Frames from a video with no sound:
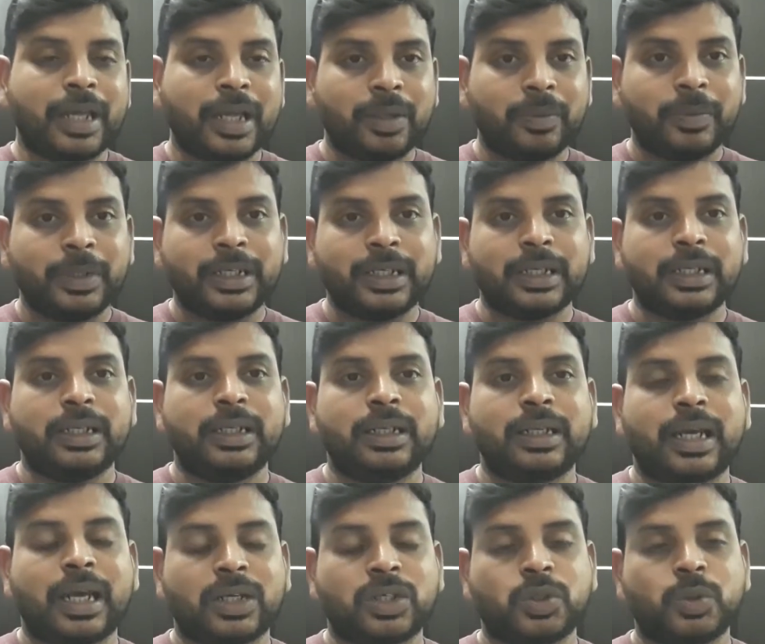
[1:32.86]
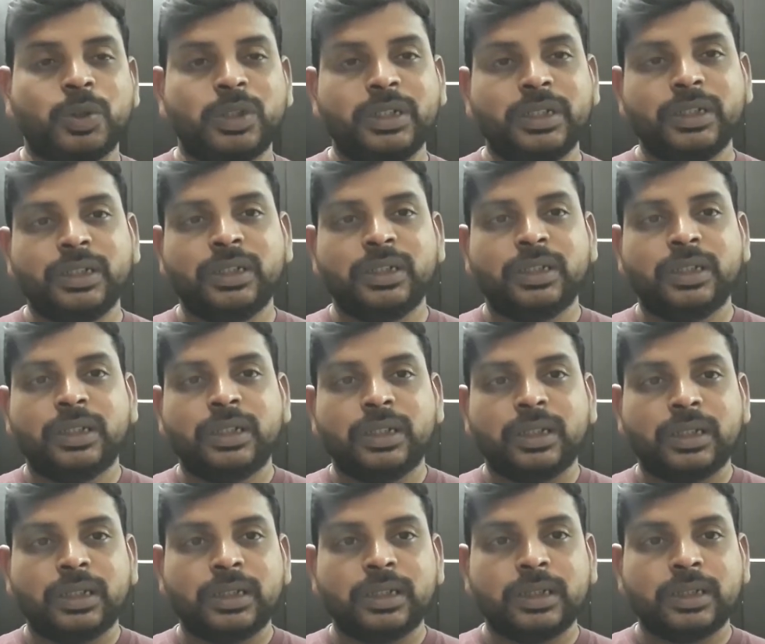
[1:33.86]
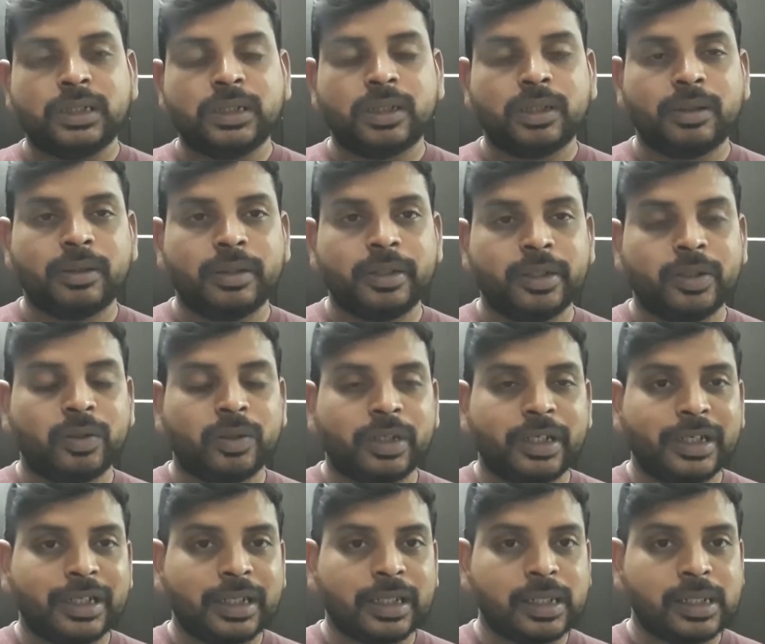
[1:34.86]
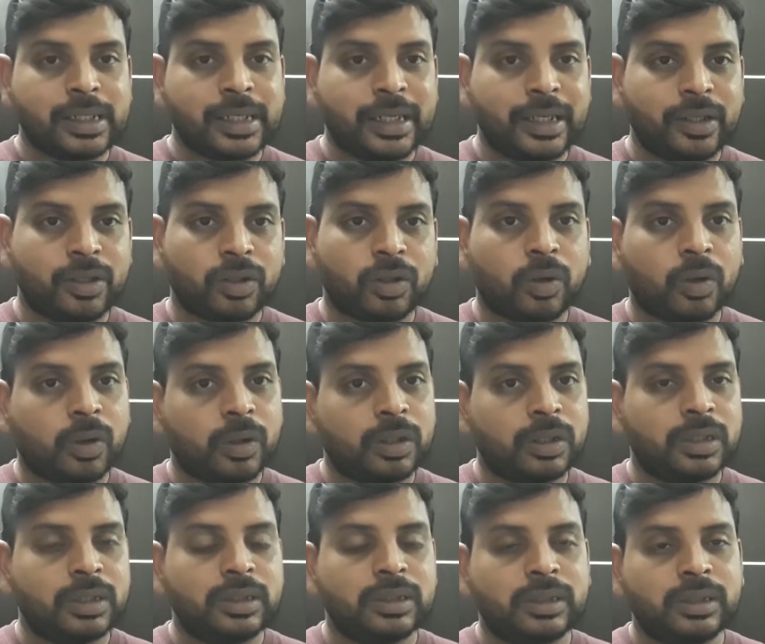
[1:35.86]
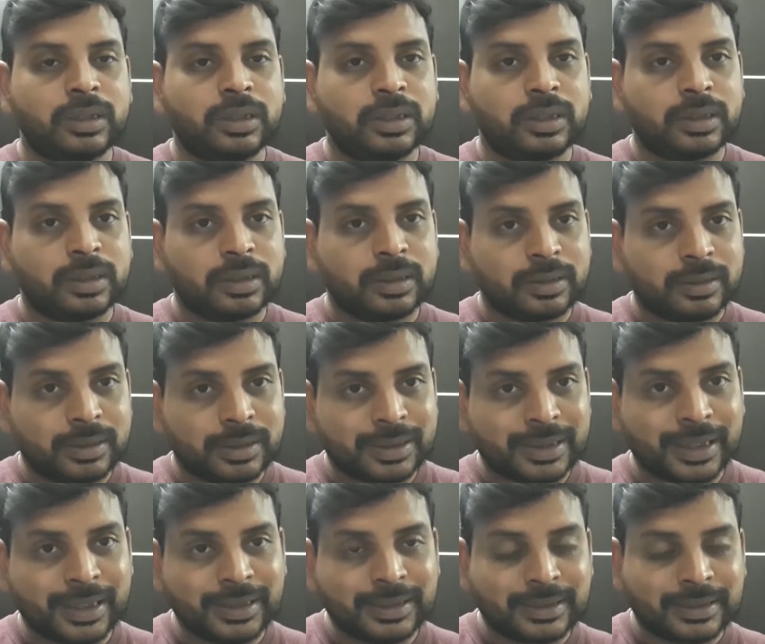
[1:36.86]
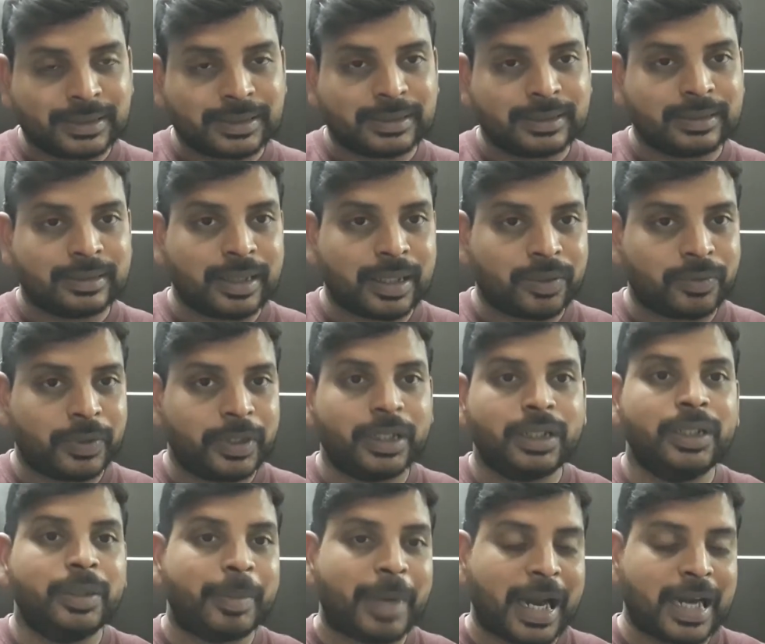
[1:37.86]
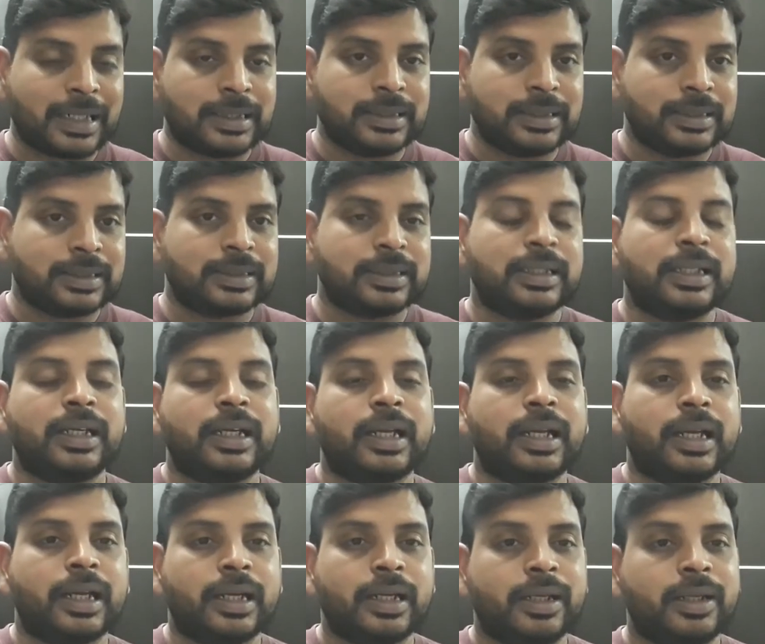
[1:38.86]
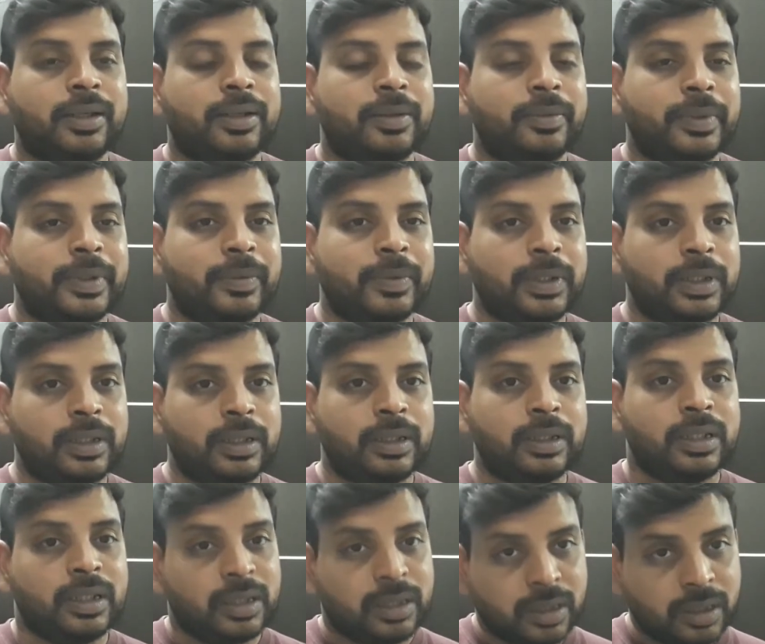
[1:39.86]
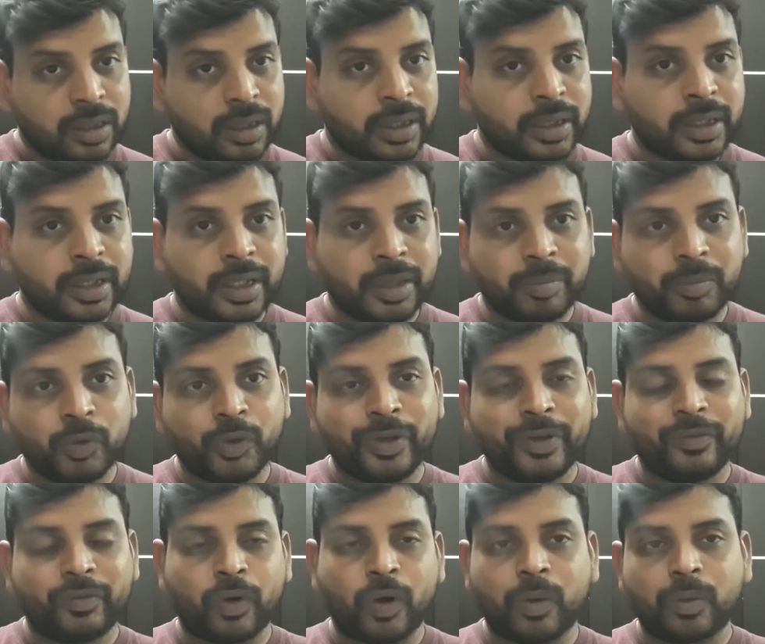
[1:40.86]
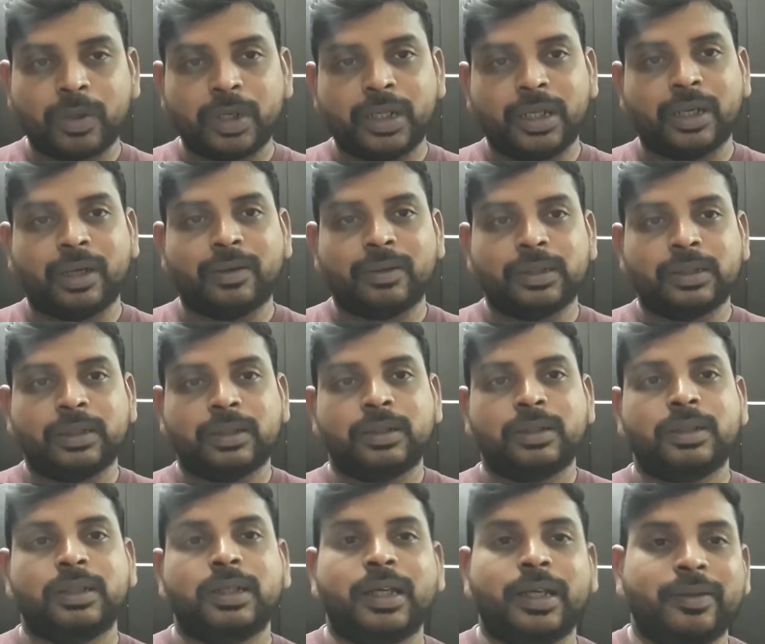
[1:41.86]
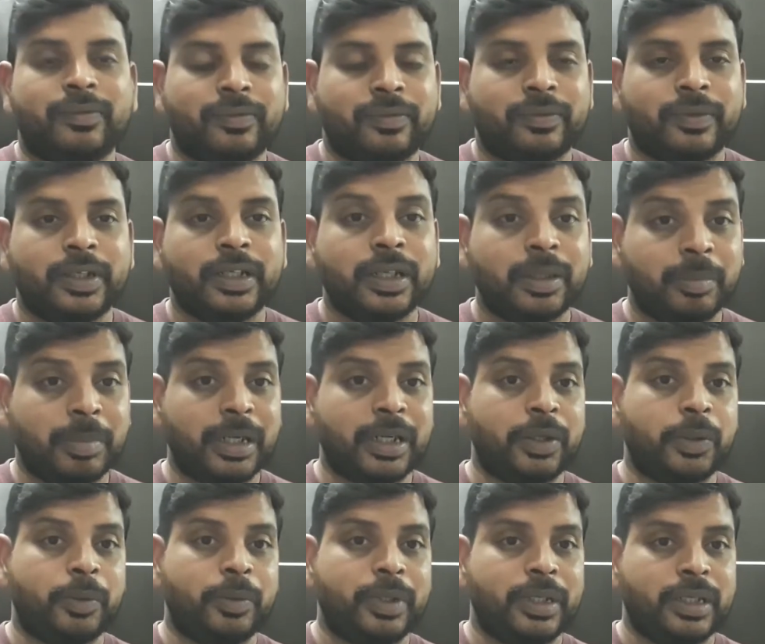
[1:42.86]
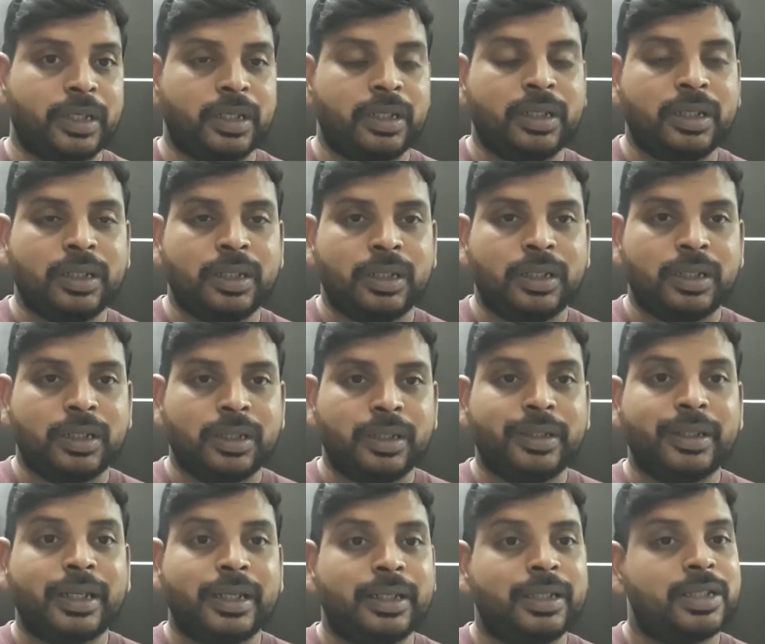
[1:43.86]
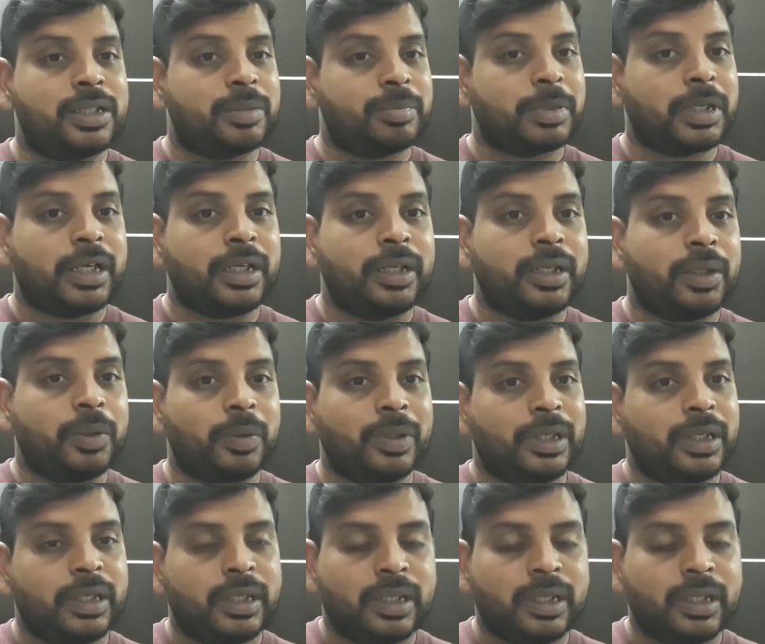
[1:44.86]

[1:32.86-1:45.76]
we can actually inculcate all the things that really matters, and we will keep moving forward in our life in a better way, in an inspiring way.